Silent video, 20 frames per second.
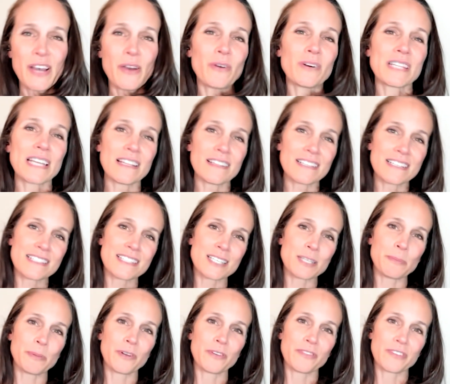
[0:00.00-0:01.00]
Well, that leads
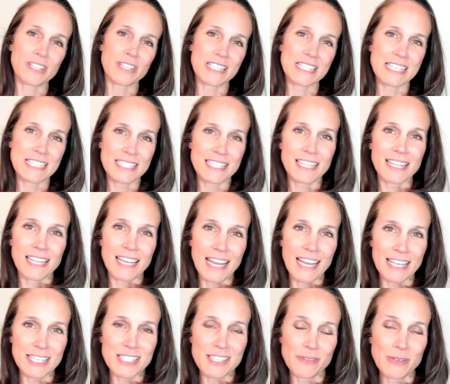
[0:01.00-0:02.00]
us perfectly into the
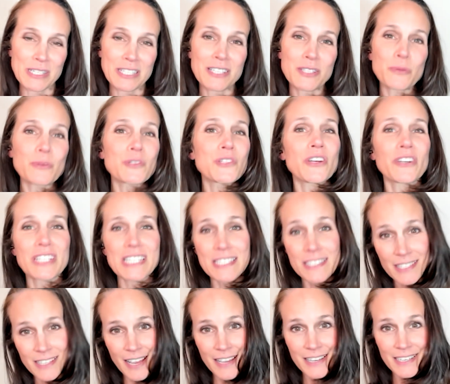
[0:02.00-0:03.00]
next one because we're talking
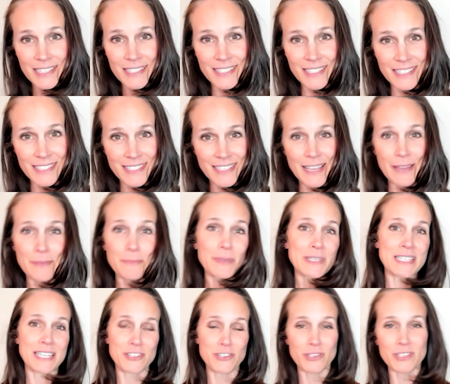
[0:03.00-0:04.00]
sinuses and
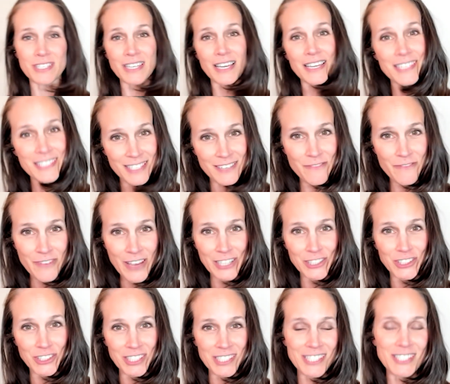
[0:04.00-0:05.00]
potential sinus
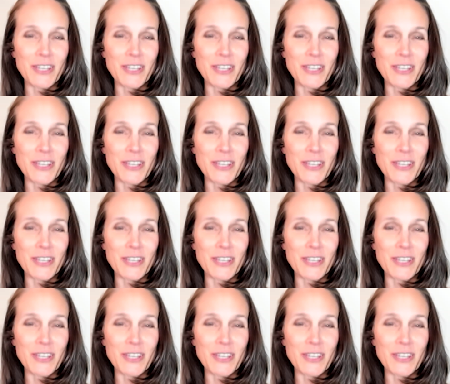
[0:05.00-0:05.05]
infection.